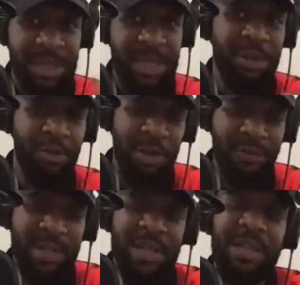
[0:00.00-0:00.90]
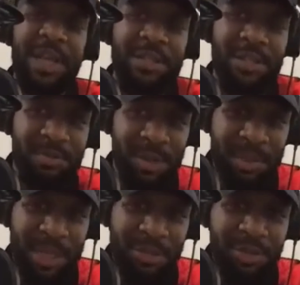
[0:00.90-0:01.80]
in order for the Lakers to
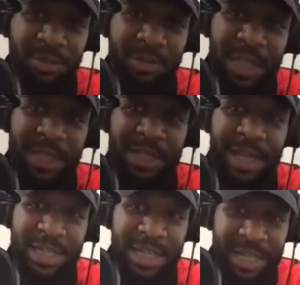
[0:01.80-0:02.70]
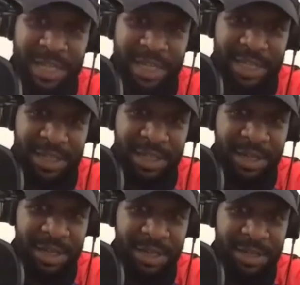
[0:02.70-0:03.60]
repeat, do you think they need
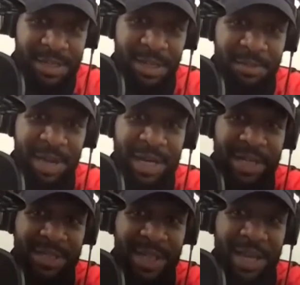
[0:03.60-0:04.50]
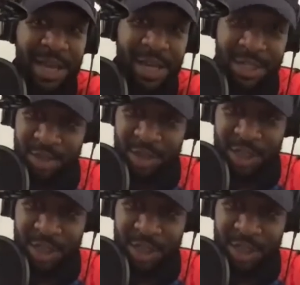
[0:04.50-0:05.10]
somebody like Andre